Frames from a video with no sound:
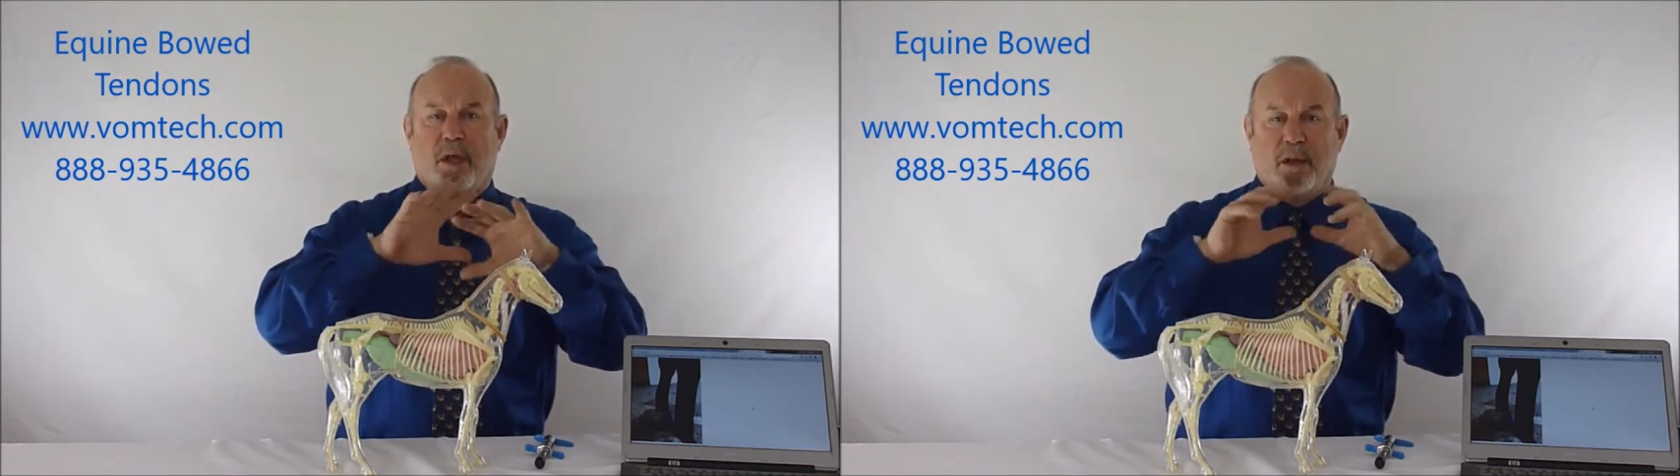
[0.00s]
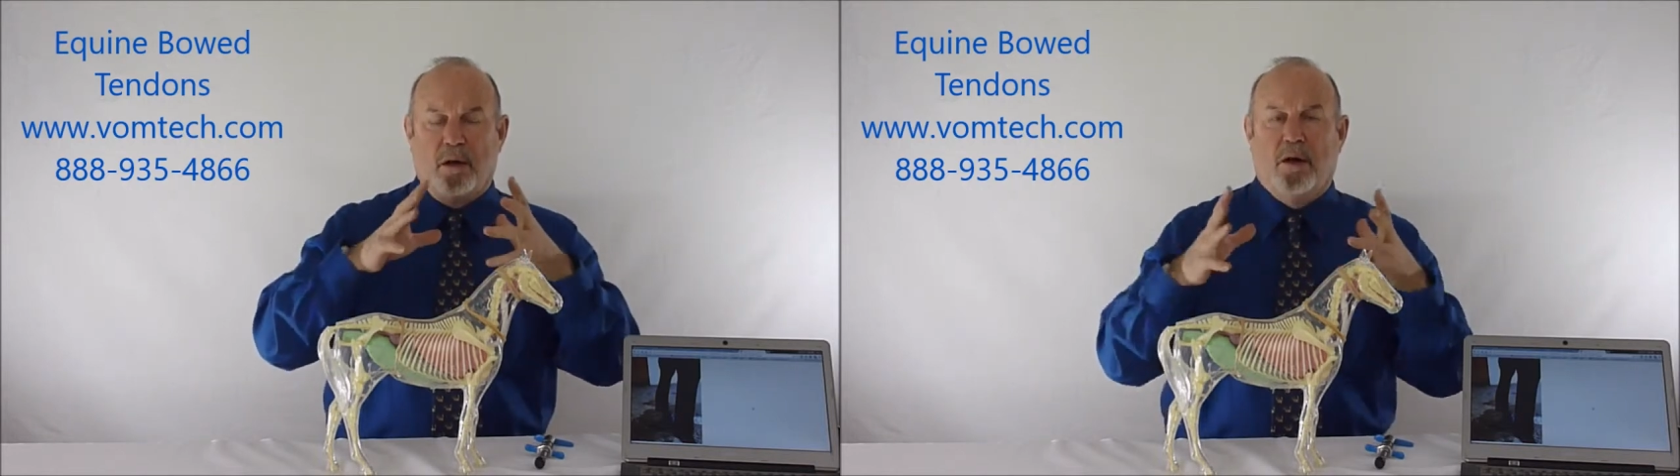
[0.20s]

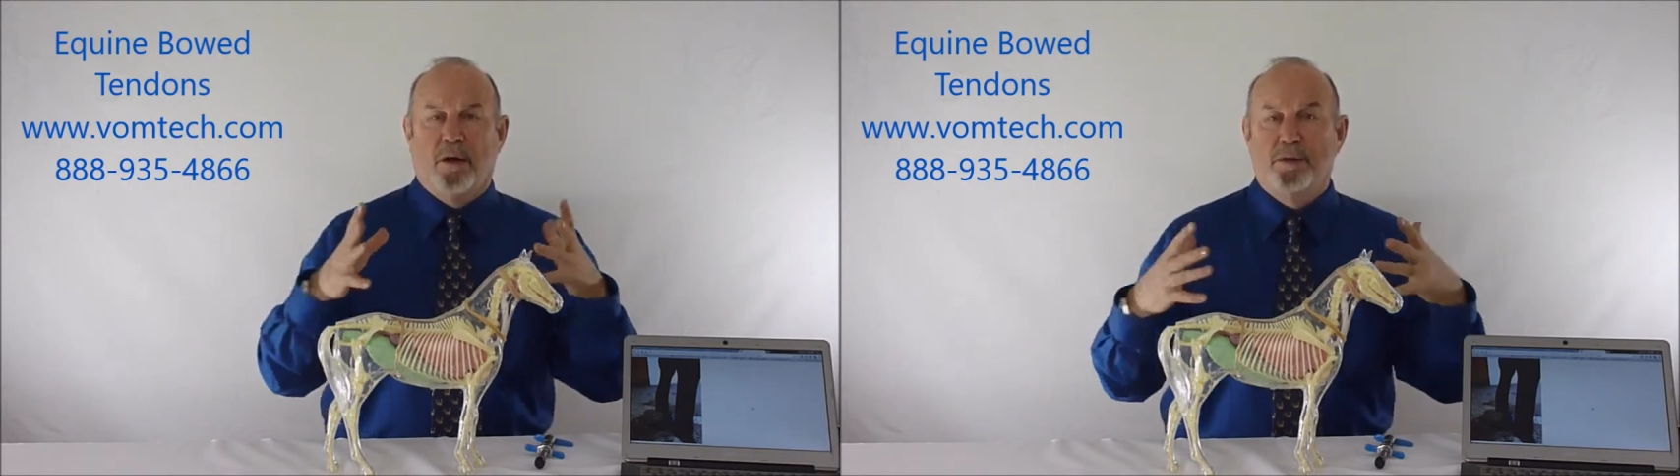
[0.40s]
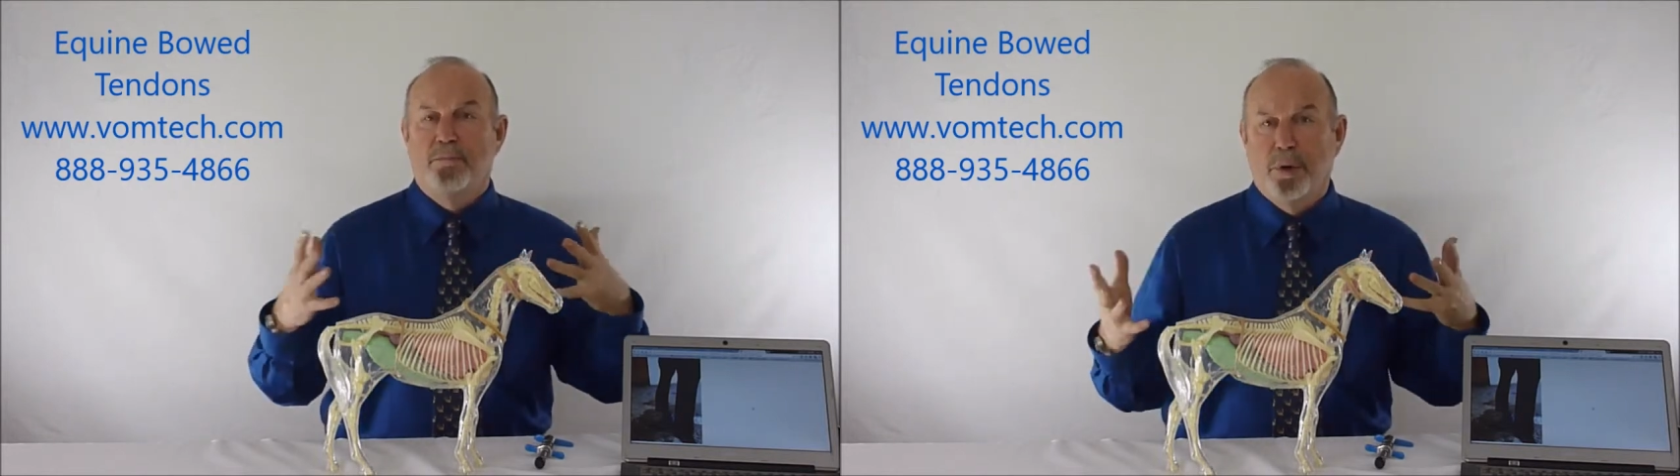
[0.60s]
a
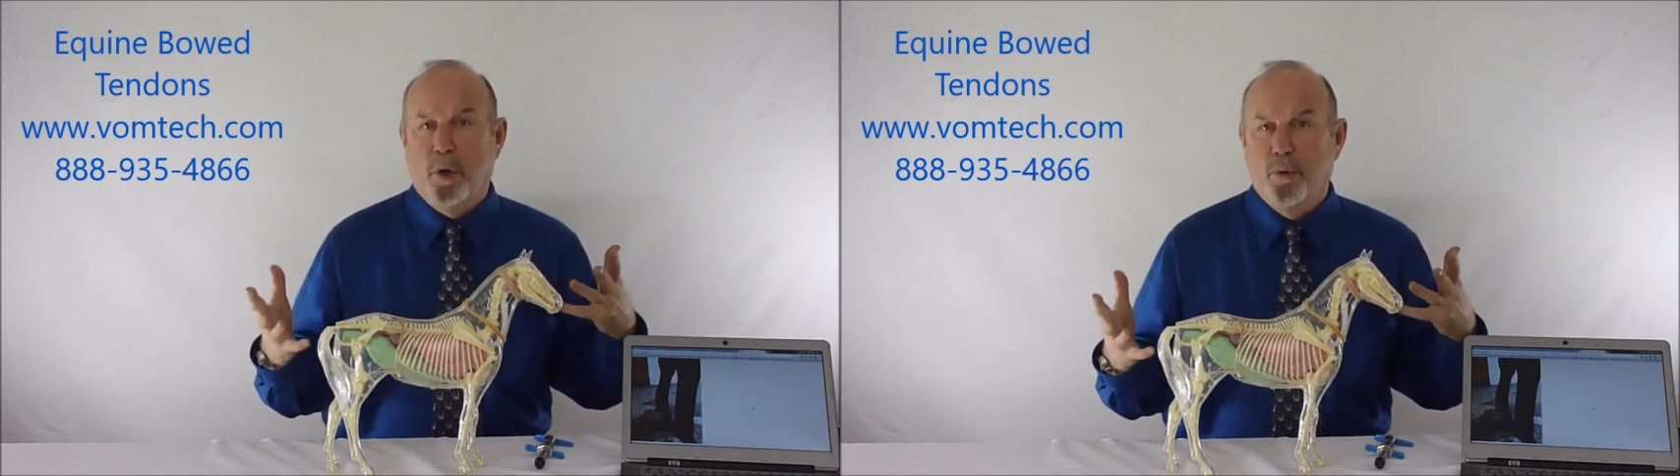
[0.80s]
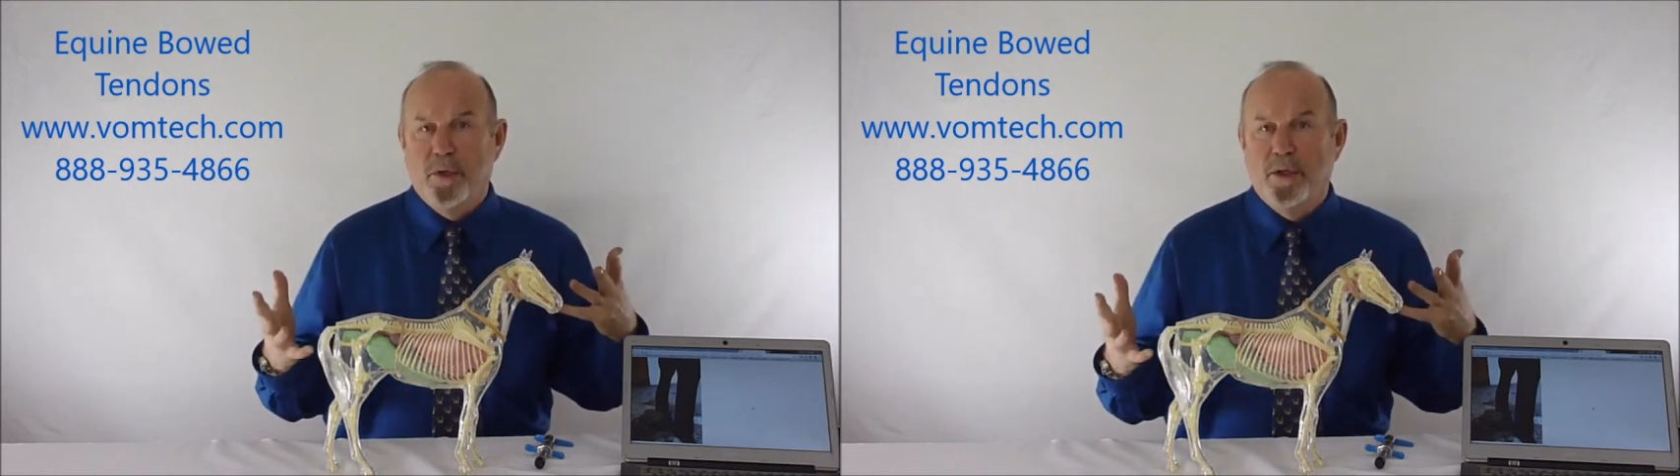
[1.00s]
large
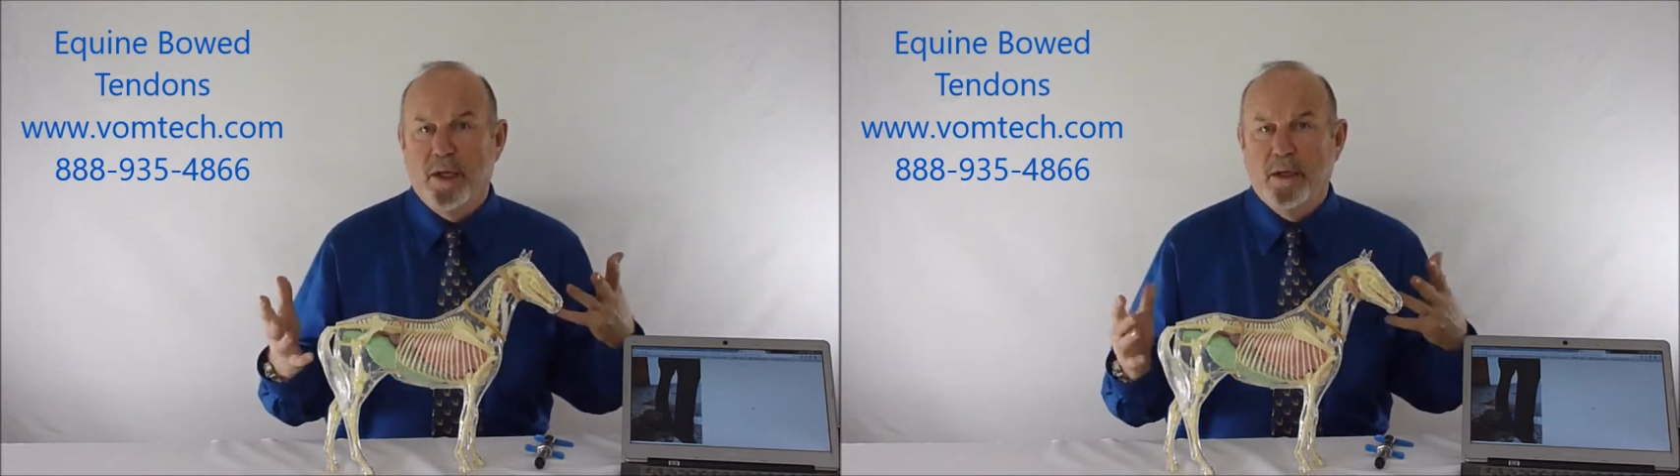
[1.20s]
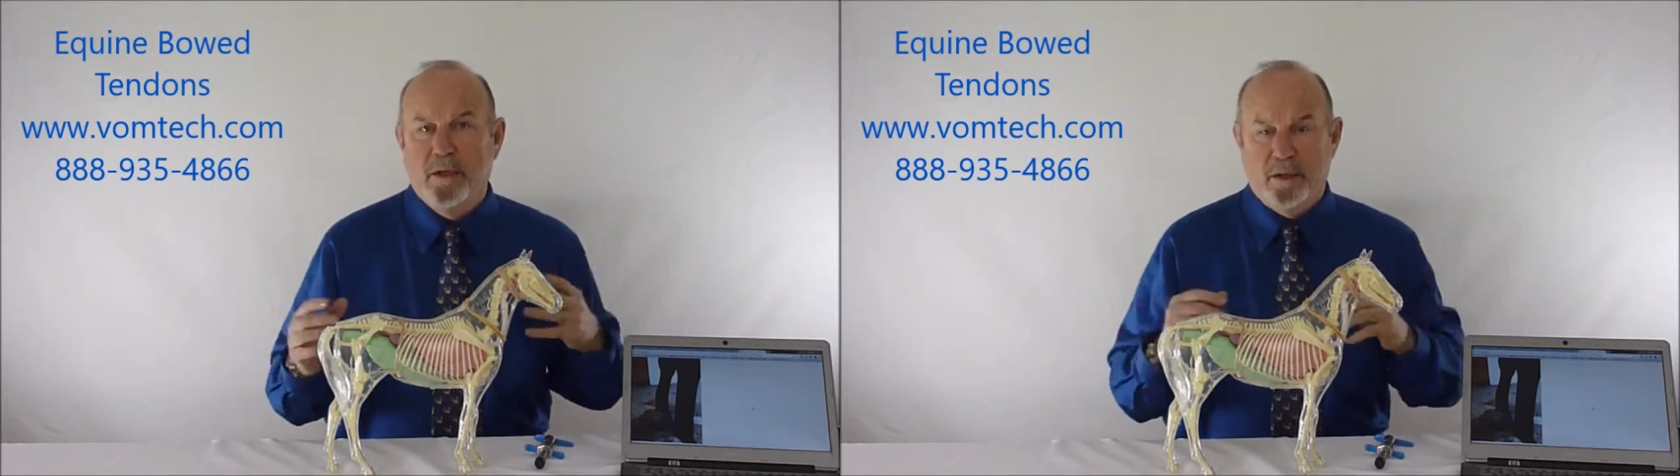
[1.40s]
bowed
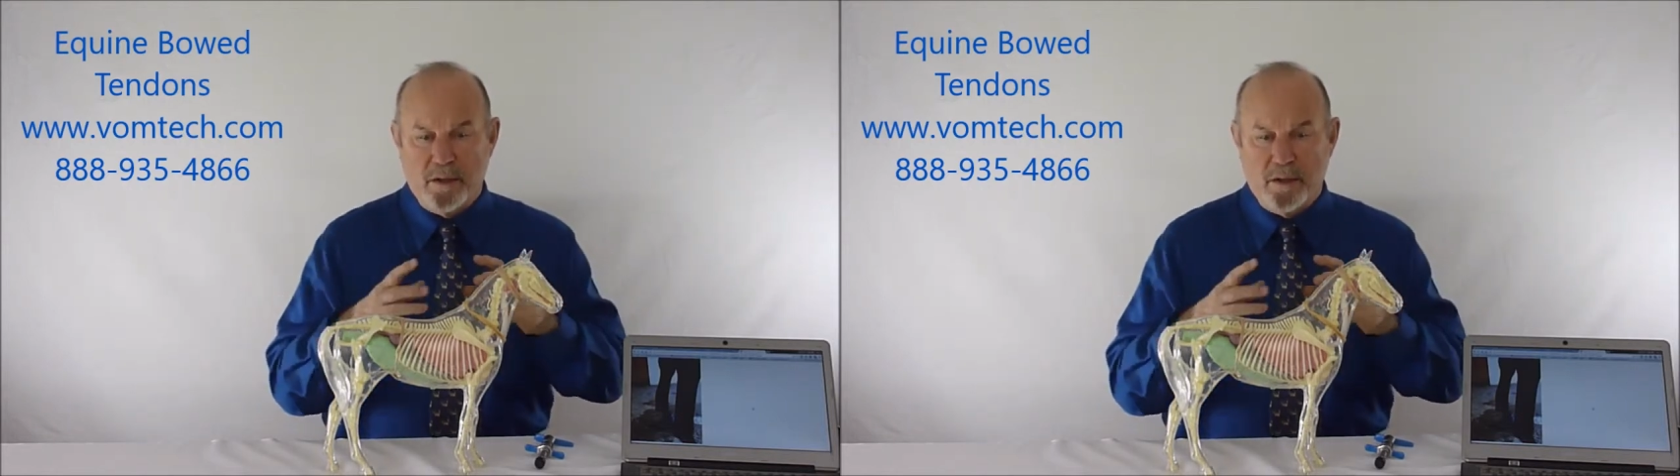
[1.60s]
tendon.